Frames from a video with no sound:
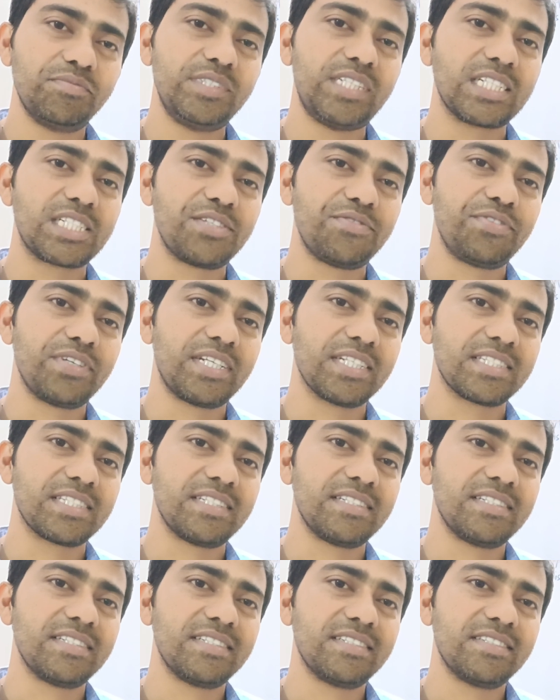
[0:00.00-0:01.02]

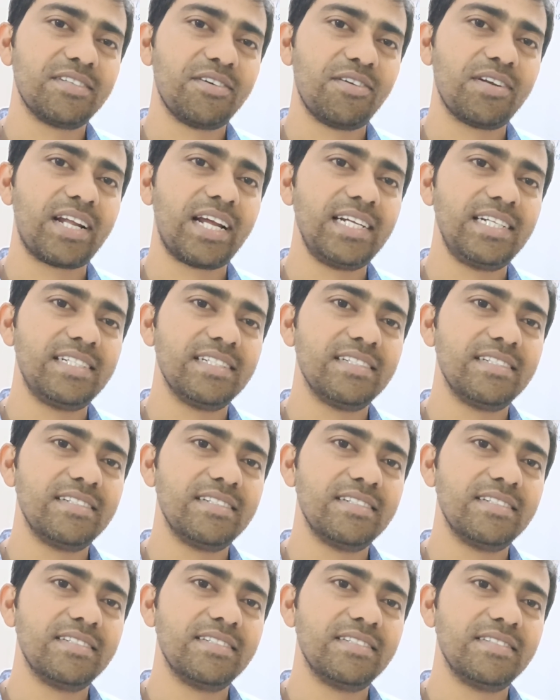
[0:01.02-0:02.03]
justification. All right,
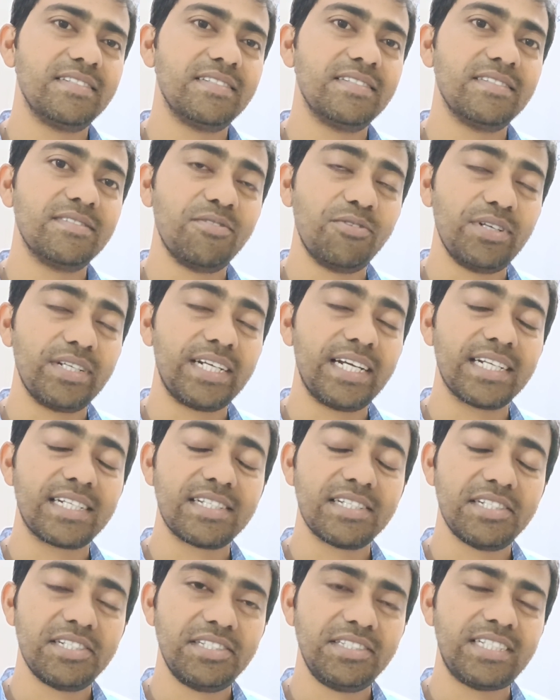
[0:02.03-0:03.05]
will
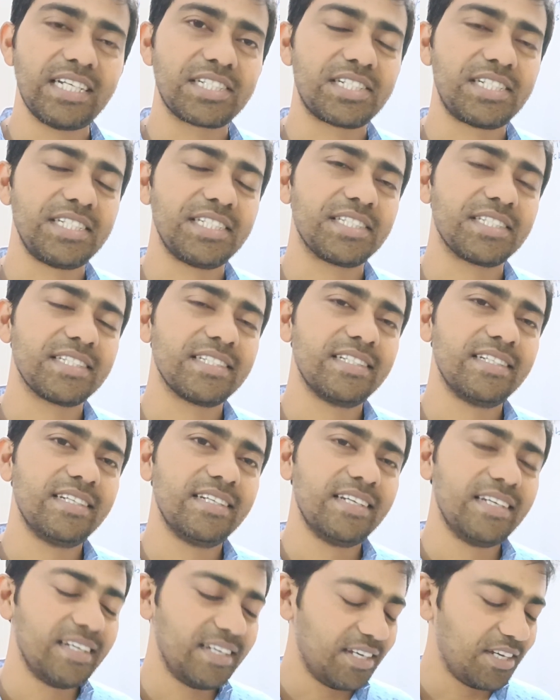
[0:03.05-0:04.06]
get justice.
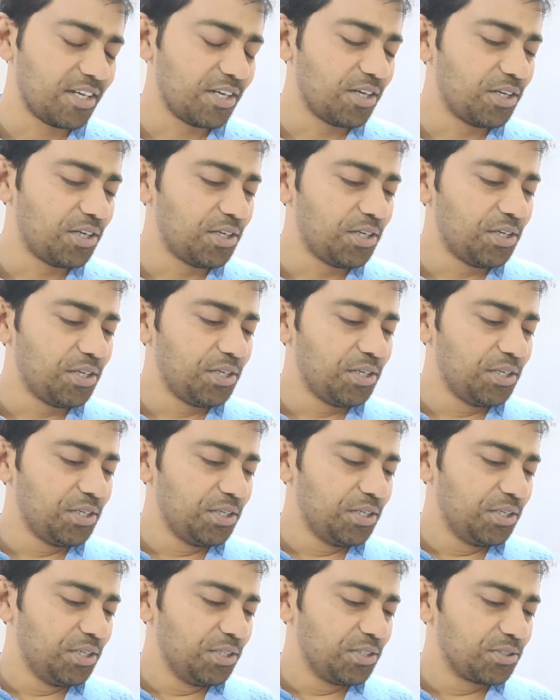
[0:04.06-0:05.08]

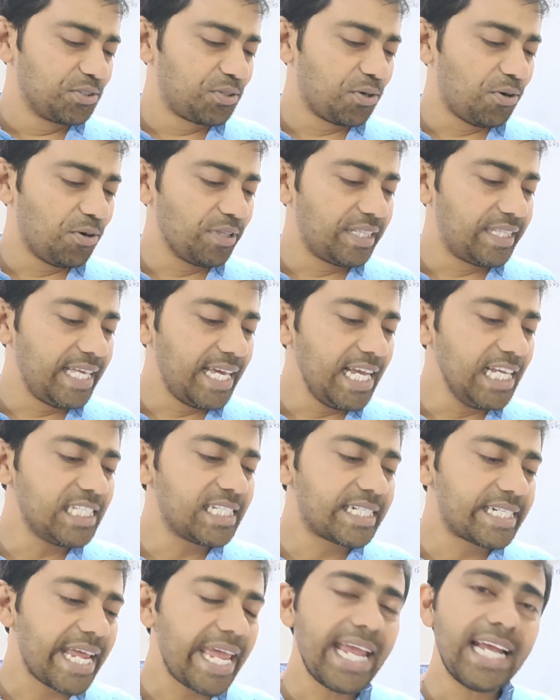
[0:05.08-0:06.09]
So
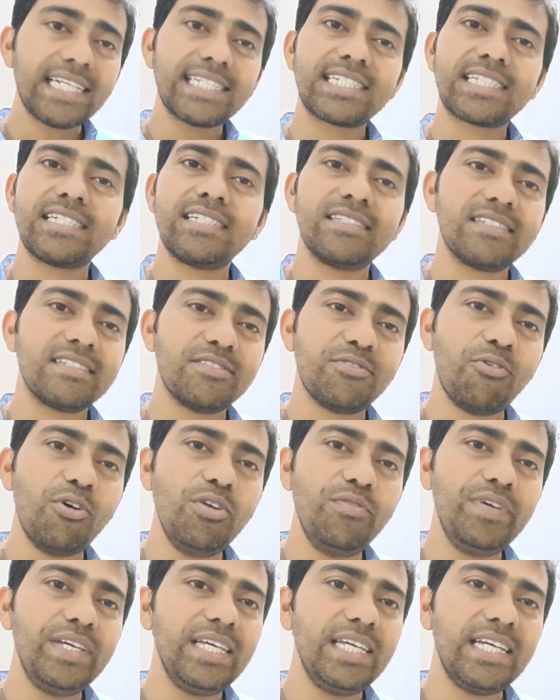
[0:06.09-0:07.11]
these texts
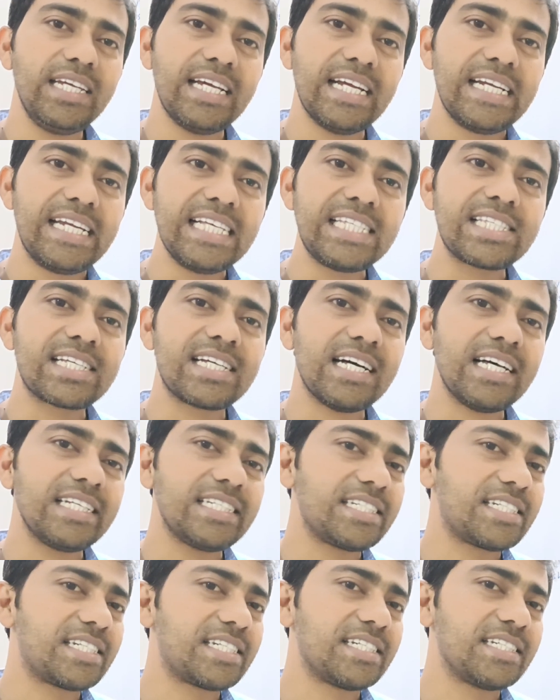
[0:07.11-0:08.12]
will be
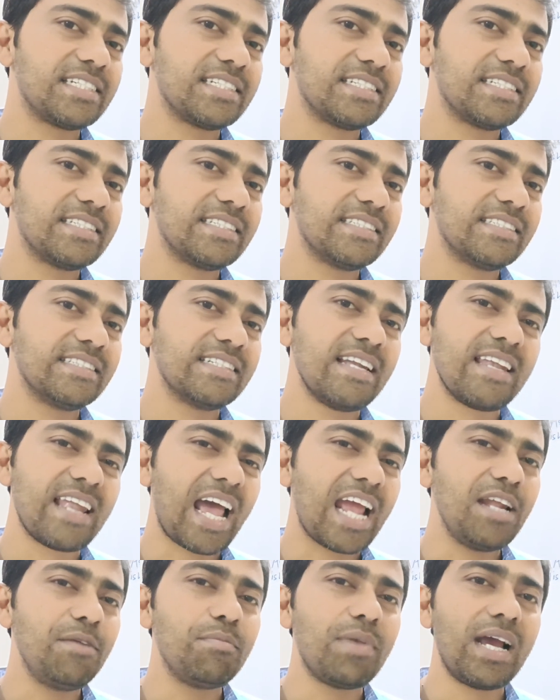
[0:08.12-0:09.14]
discussed
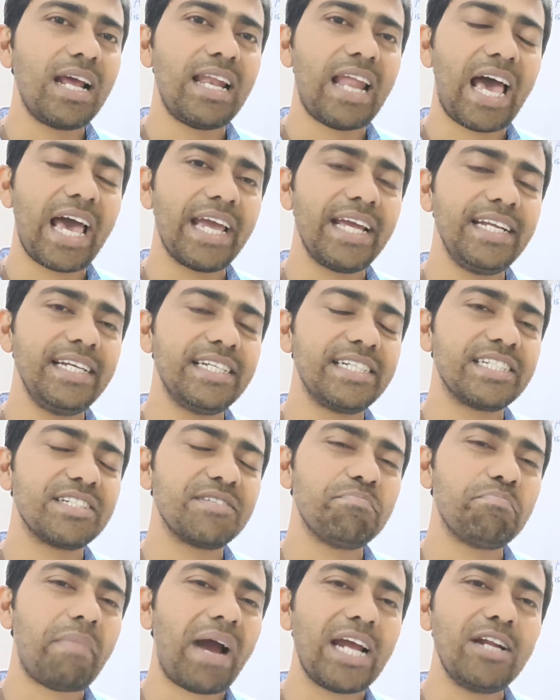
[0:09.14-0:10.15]
line by line,
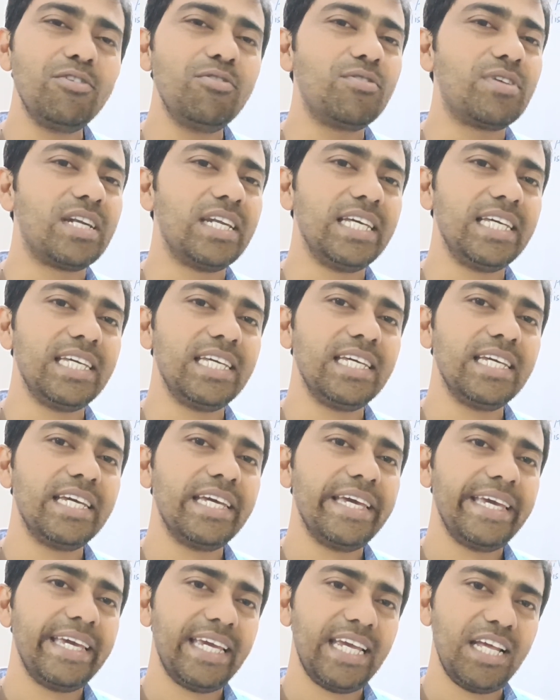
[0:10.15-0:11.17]
minutely,
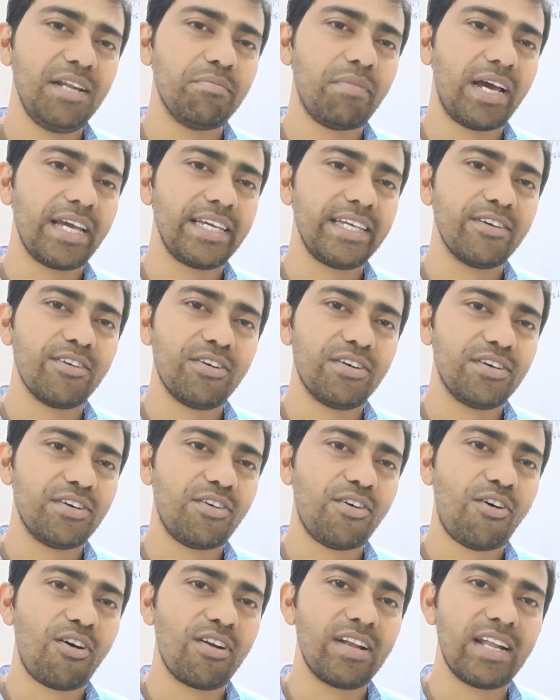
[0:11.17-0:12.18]
in my
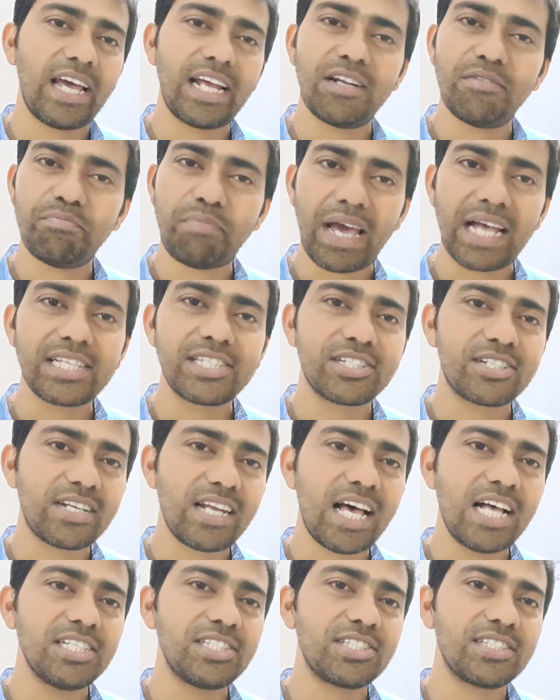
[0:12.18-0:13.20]
online batch
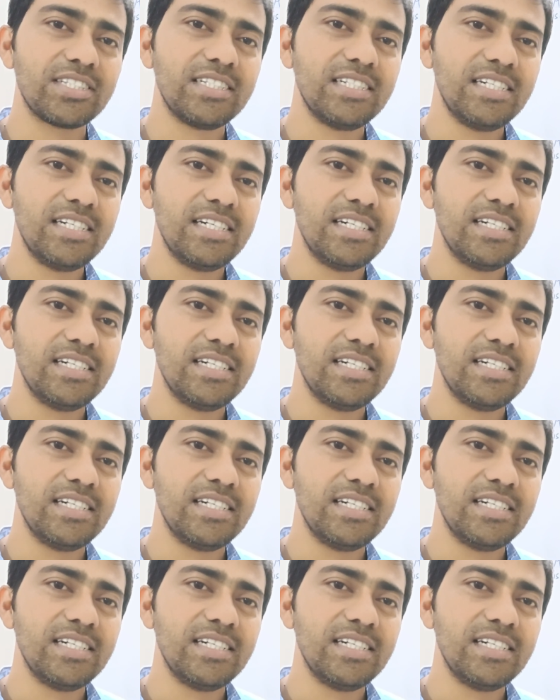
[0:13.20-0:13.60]
class,